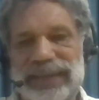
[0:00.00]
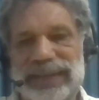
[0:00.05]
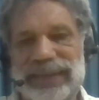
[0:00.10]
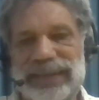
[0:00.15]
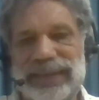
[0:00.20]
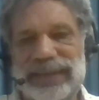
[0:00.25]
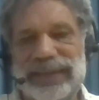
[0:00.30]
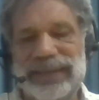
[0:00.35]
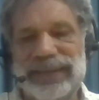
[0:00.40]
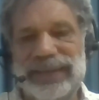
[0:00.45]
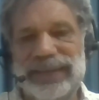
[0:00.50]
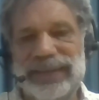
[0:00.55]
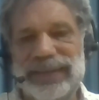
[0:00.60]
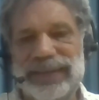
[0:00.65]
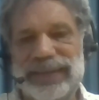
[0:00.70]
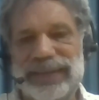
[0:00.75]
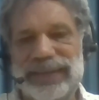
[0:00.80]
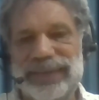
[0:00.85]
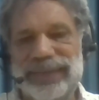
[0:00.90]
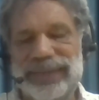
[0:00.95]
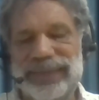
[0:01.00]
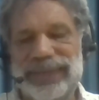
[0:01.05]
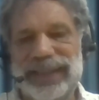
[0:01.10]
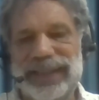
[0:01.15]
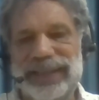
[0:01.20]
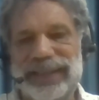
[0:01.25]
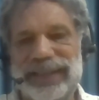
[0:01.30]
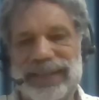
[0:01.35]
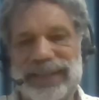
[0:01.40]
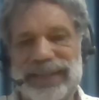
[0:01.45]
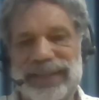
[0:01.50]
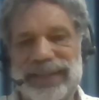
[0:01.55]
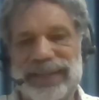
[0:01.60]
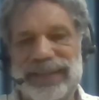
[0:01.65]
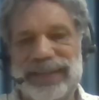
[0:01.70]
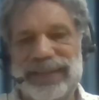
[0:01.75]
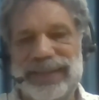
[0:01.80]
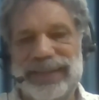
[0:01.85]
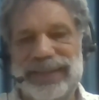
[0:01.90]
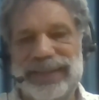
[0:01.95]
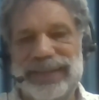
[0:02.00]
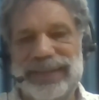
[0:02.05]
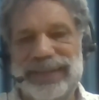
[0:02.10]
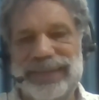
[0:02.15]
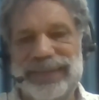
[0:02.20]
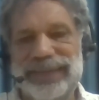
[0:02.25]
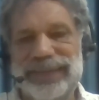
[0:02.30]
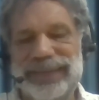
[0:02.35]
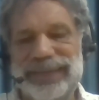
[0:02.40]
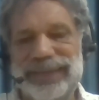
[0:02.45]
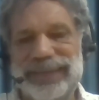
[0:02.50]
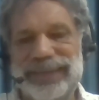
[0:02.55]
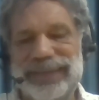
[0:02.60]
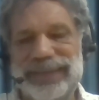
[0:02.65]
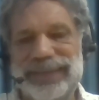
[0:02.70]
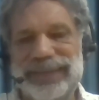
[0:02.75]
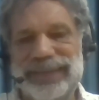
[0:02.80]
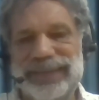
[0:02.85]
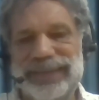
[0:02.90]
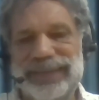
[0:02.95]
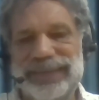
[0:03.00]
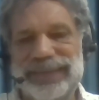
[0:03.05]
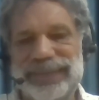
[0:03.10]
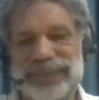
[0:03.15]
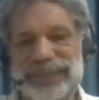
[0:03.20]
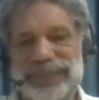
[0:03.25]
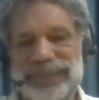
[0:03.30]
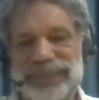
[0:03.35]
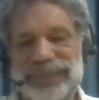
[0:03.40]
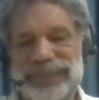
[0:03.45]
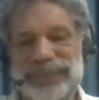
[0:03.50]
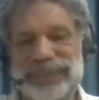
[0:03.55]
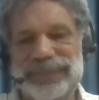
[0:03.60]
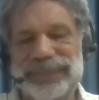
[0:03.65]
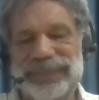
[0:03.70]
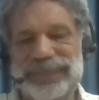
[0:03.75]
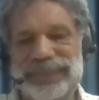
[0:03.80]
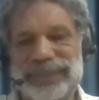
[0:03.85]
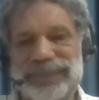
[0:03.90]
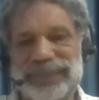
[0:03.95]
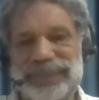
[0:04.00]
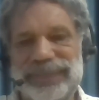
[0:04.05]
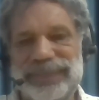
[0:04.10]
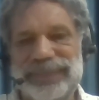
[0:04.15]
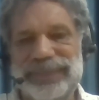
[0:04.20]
No words are spoken by the person on screen.